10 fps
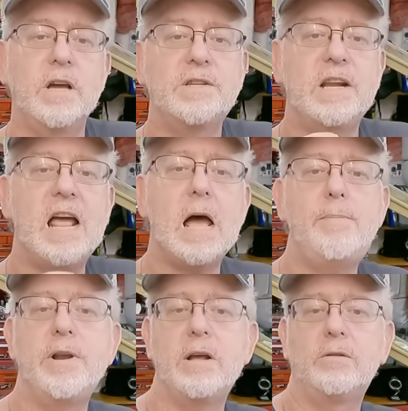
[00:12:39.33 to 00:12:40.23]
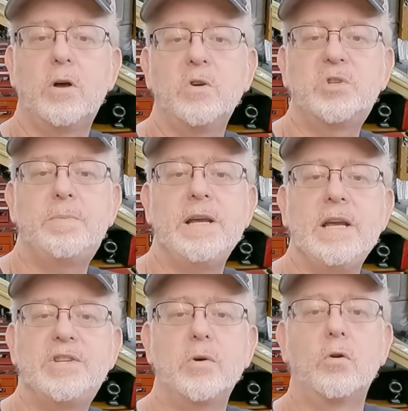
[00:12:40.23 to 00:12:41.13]
does it happen at low
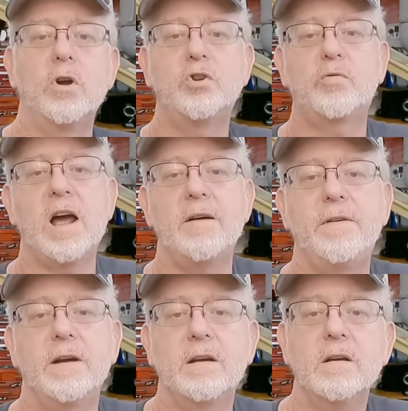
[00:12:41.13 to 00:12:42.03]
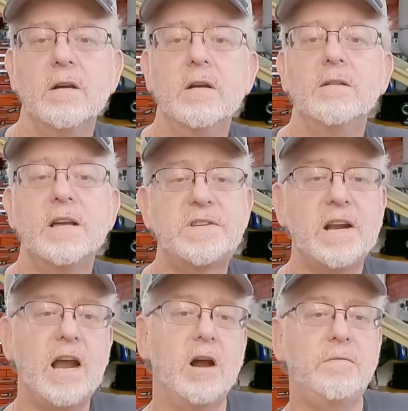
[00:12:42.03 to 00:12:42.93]
speeds or in traffic? That's
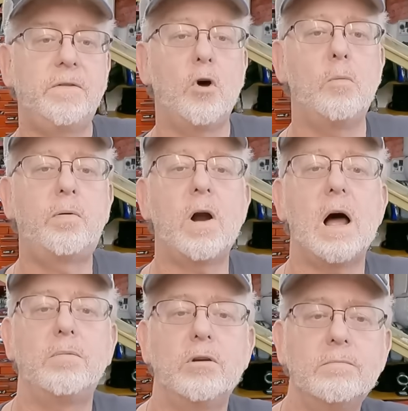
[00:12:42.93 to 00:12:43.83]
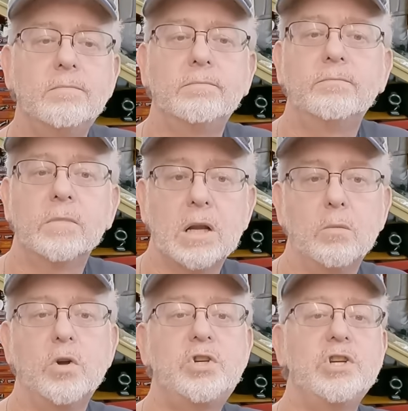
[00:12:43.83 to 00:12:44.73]
an airflow problem,
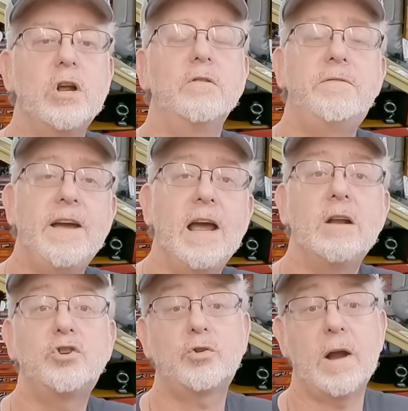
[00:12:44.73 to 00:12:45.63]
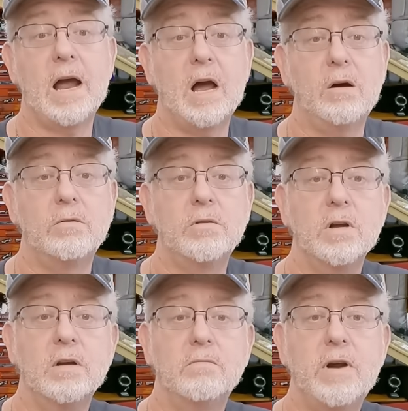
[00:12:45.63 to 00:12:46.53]
which is, fan, shroud,
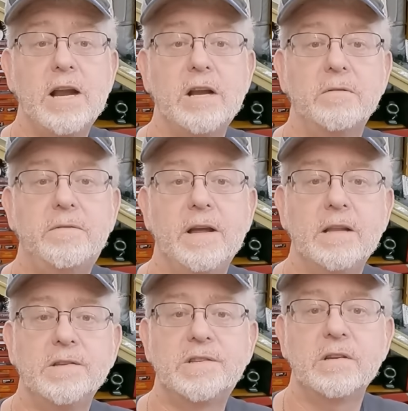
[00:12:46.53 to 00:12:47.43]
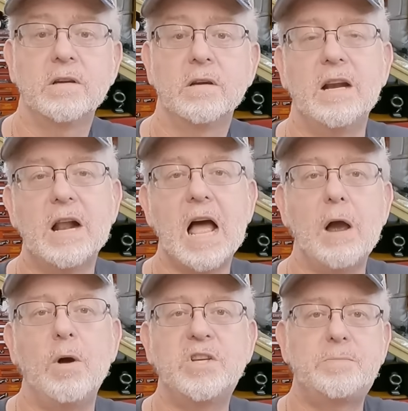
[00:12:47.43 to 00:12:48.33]
radiator fins. And at
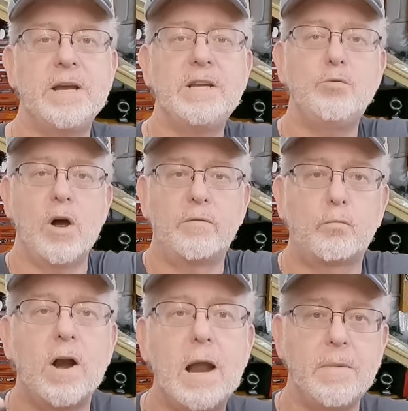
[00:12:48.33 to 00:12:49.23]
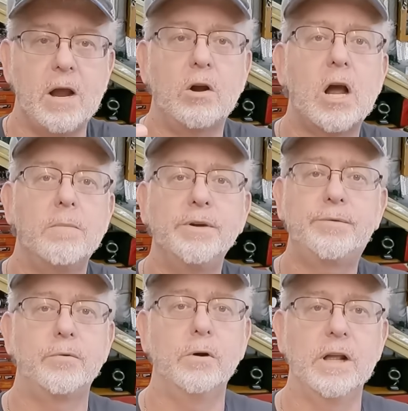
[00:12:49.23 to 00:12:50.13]
highway speed, you have ram air
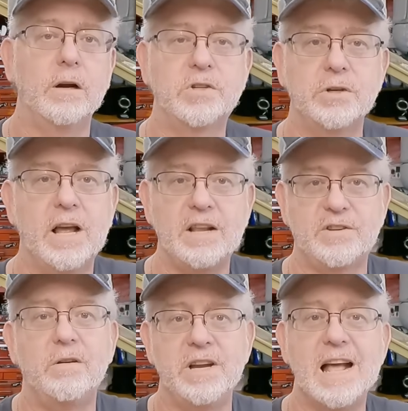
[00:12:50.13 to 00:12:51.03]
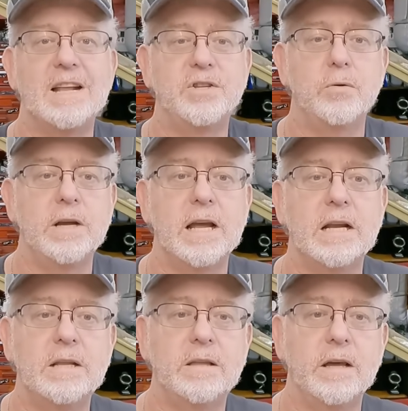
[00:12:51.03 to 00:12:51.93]
coming through there, so that's really not doing
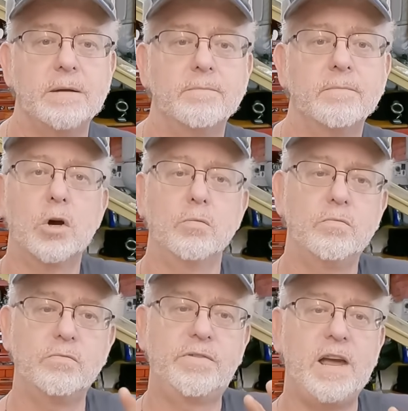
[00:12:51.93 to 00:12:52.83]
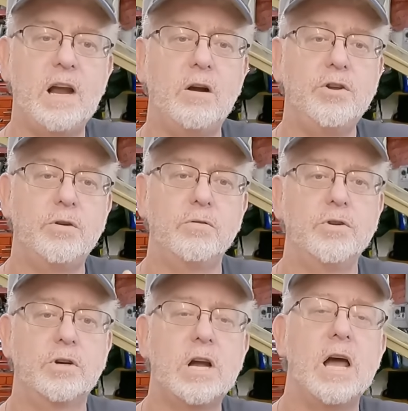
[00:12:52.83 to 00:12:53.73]
anything. So there,
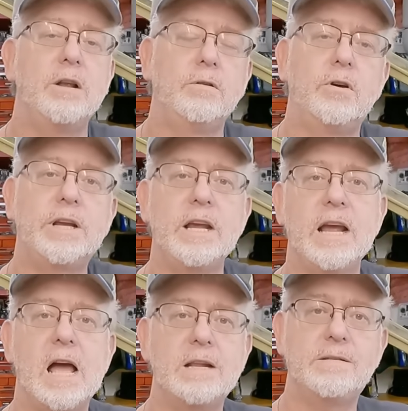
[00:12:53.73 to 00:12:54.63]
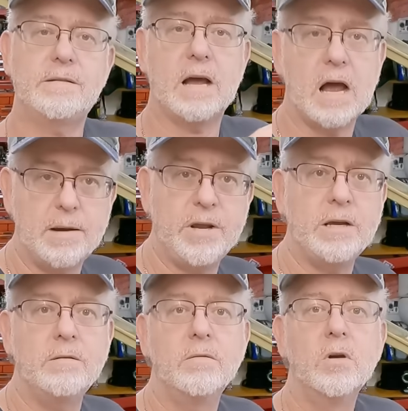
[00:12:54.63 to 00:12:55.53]
you're kind of looking at
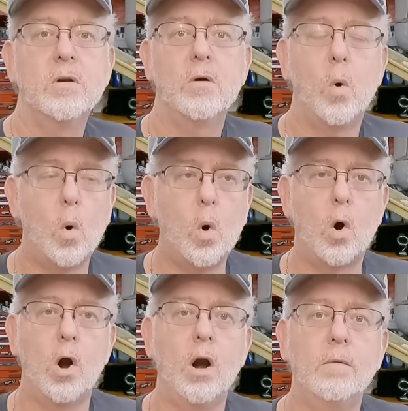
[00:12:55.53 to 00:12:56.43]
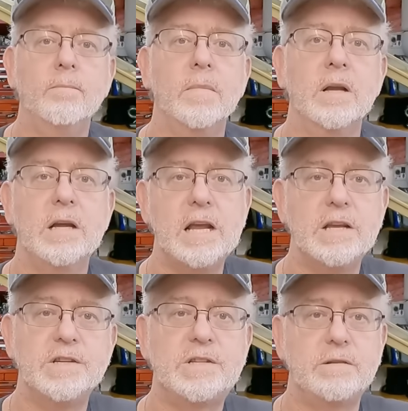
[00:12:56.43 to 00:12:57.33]
timing, or
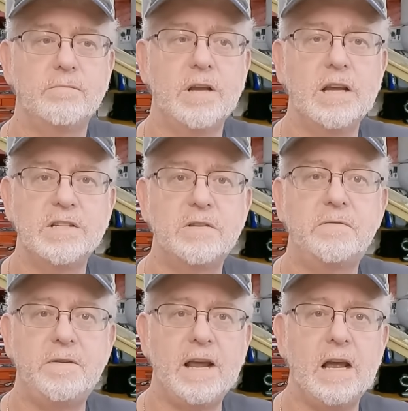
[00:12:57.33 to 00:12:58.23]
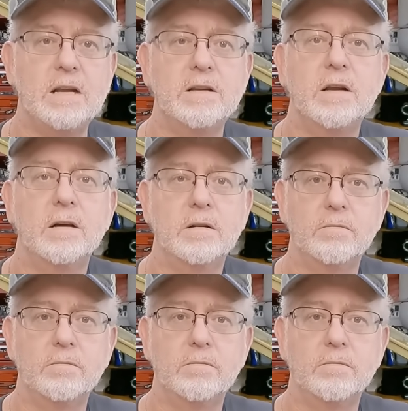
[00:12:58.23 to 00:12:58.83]
is the fan,